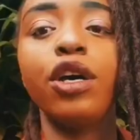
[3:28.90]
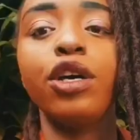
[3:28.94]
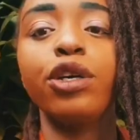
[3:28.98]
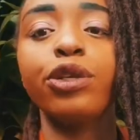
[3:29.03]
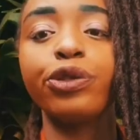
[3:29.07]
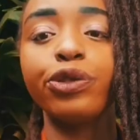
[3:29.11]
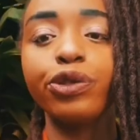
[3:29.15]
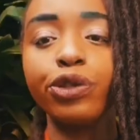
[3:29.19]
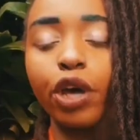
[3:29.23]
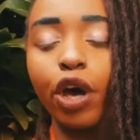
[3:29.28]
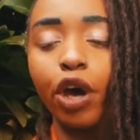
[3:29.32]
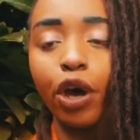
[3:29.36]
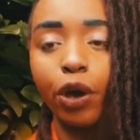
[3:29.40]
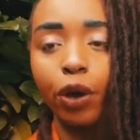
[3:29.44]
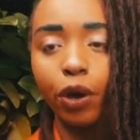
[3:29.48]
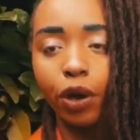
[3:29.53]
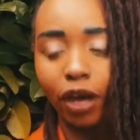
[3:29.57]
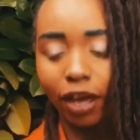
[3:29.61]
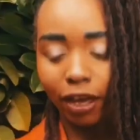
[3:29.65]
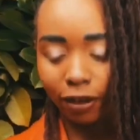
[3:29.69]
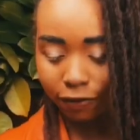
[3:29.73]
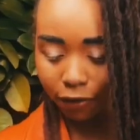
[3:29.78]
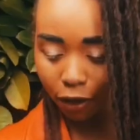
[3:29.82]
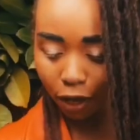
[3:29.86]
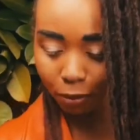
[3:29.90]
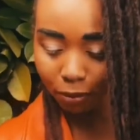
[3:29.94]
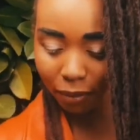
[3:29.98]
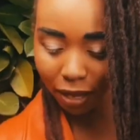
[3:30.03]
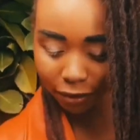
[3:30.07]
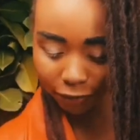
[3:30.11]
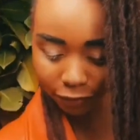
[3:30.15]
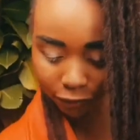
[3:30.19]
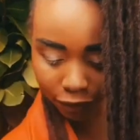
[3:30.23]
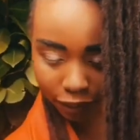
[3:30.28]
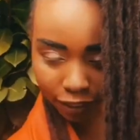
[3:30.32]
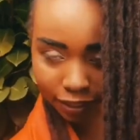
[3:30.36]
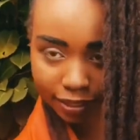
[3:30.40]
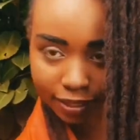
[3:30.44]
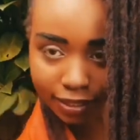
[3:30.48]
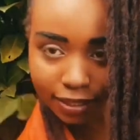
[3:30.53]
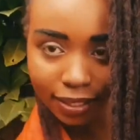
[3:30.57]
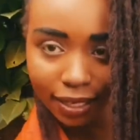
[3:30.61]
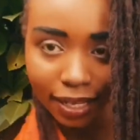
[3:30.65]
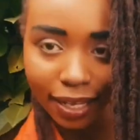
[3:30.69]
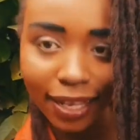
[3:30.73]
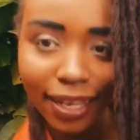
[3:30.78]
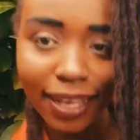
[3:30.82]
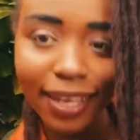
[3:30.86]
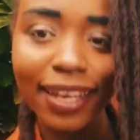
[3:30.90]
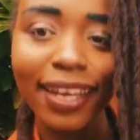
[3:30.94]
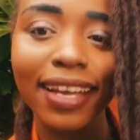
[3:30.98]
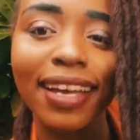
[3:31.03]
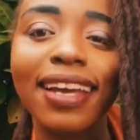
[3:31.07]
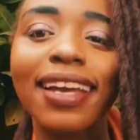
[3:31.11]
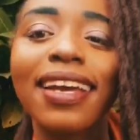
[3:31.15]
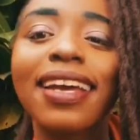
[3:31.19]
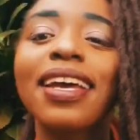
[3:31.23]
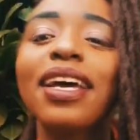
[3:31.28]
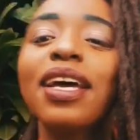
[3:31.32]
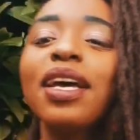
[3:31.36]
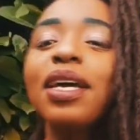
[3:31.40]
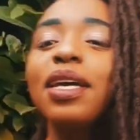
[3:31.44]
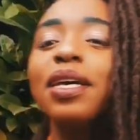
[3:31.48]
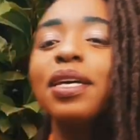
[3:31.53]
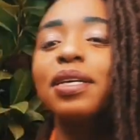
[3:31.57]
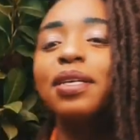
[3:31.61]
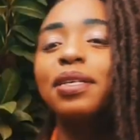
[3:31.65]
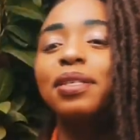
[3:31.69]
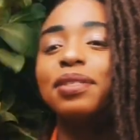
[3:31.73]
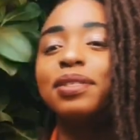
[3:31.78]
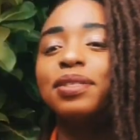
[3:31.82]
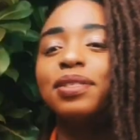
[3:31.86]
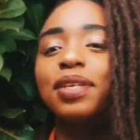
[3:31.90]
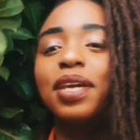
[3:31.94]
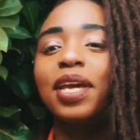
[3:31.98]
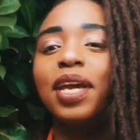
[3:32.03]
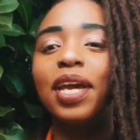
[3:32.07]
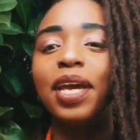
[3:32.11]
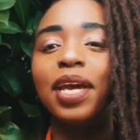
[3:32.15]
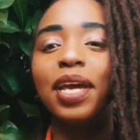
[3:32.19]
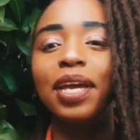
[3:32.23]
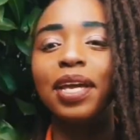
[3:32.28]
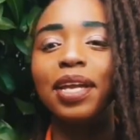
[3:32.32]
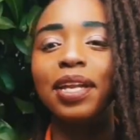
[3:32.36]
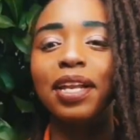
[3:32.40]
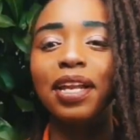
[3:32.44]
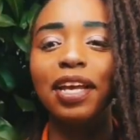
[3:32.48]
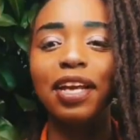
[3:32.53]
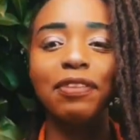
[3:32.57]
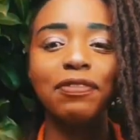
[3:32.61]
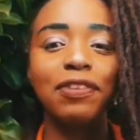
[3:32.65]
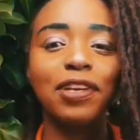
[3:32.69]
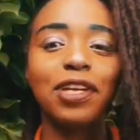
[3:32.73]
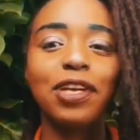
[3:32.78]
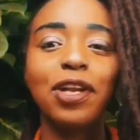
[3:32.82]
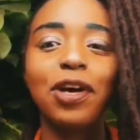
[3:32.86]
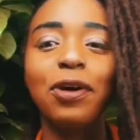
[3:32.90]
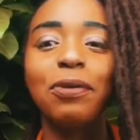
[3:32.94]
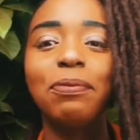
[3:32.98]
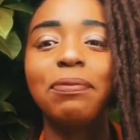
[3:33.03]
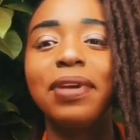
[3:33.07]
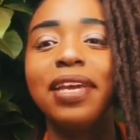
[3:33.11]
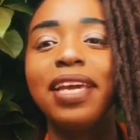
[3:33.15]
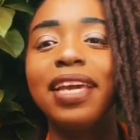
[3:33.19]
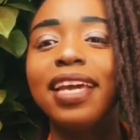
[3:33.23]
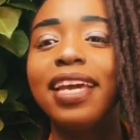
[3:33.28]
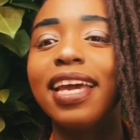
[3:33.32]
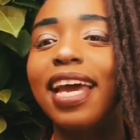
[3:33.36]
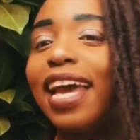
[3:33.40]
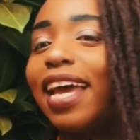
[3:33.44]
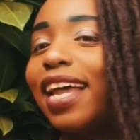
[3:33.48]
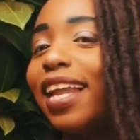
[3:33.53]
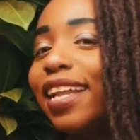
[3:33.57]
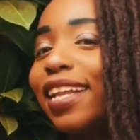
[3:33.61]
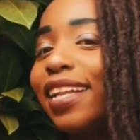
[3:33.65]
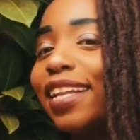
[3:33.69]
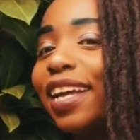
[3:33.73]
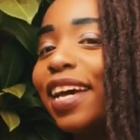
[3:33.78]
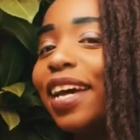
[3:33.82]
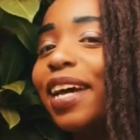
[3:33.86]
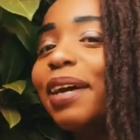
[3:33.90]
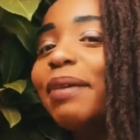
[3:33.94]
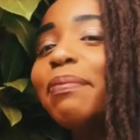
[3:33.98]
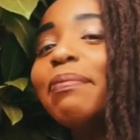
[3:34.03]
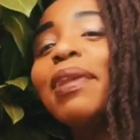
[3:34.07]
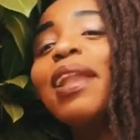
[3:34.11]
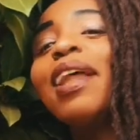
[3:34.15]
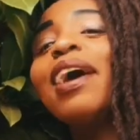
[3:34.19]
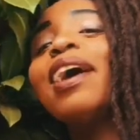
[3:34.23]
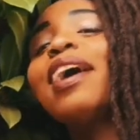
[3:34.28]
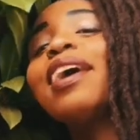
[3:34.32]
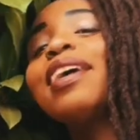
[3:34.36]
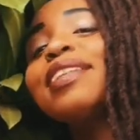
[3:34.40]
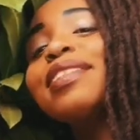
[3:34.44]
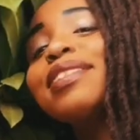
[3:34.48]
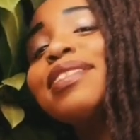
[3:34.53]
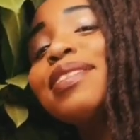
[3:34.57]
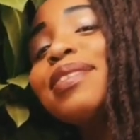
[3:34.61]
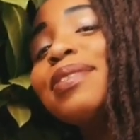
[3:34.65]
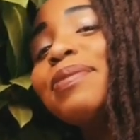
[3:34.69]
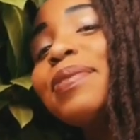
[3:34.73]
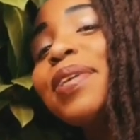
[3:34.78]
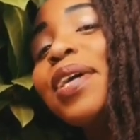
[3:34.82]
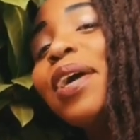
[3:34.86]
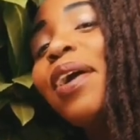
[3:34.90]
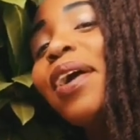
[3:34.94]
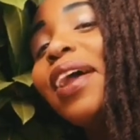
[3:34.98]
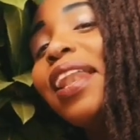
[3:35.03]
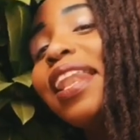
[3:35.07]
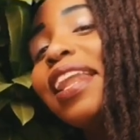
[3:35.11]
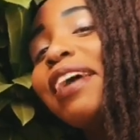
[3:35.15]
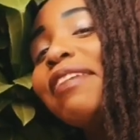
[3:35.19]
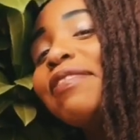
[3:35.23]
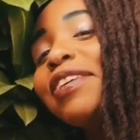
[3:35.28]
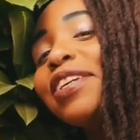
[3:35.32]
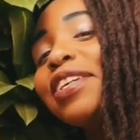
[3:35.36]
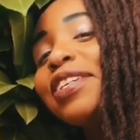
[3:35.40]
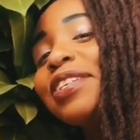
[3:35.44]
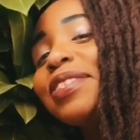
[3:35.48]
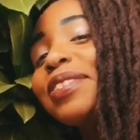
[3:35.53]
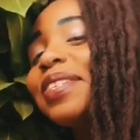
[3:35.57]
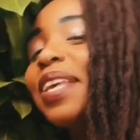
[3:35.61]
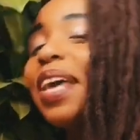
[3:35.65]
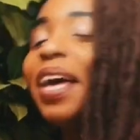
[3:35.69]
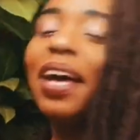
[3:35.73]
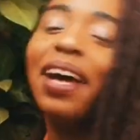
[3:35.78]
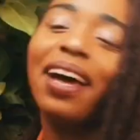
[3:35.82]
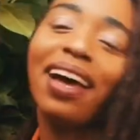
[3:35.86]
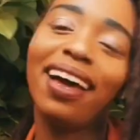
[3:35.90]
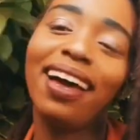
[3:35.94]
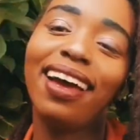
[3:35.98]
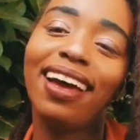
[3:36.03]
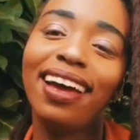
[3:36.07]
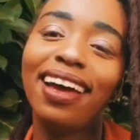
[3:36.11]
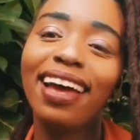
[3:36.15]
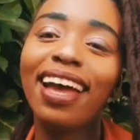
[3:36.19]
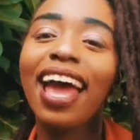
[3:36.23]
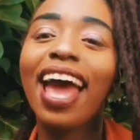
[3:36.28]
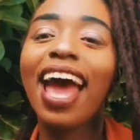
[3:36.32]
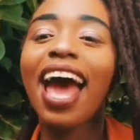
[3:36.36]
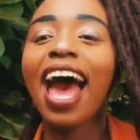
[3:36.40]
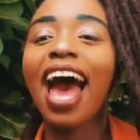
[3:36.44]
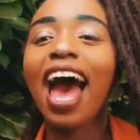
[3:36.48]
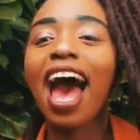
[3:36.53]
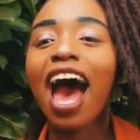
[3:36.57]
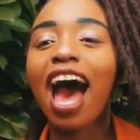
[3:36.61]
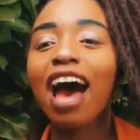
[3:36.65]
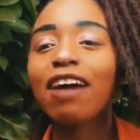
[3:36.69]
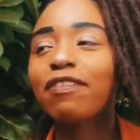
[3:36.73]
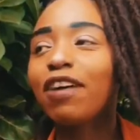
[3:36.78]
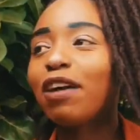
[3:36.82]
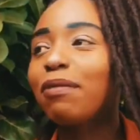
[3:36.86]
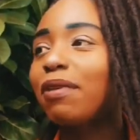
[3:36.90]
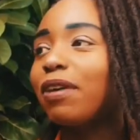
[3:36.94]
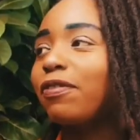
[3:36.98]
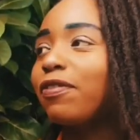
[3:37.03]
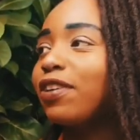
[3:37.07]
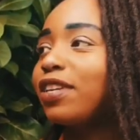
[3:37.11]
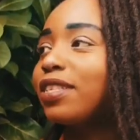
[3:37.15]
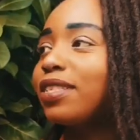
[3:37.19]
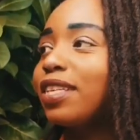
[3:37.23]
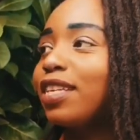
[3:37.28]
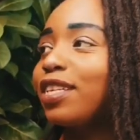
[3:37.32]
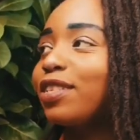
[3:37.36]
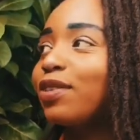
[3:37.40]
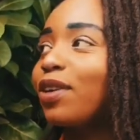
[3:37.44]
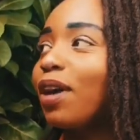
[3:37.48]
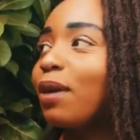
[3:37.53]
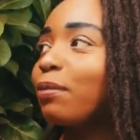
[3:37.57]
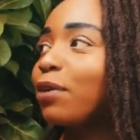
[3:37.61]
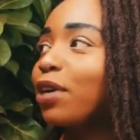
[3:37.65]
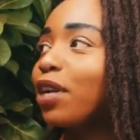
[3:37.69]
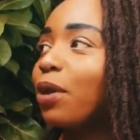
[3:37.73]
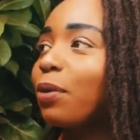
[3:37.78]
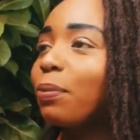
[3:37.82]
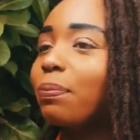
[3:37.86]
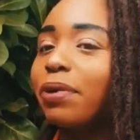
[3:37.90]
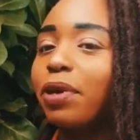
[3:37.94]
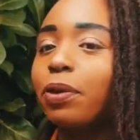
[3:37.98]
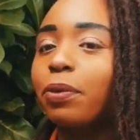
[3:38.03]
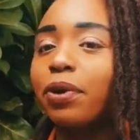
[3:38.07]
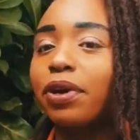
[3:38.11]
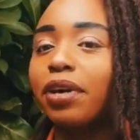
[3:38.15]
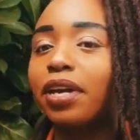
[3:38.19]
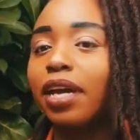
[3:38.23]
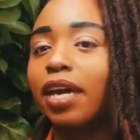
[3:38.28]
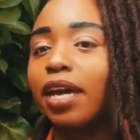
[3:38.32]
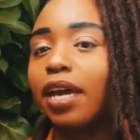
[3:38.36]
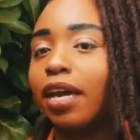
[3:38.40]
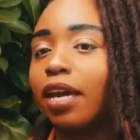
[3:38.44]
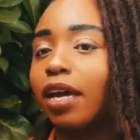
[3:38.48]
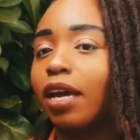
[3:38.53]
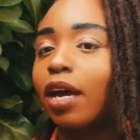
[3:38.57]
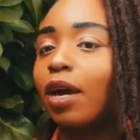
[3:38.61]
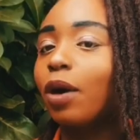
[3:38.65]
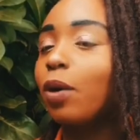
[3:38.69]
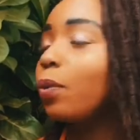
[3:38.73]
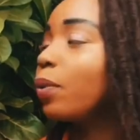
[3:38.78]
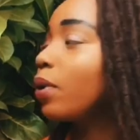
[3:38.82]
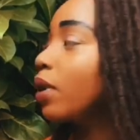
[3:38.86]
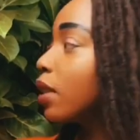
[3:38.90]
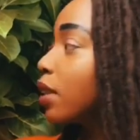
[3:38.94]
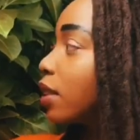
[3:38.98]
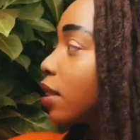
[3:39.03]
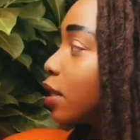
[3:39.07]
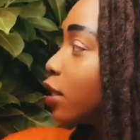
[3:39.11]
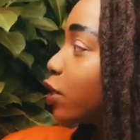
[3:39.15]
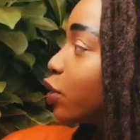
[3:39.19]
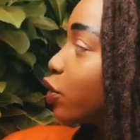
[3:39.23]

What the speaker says: So I found my first scene. If you know me and plants, we are lovers. I found my first scene, so I'm gonna be working with this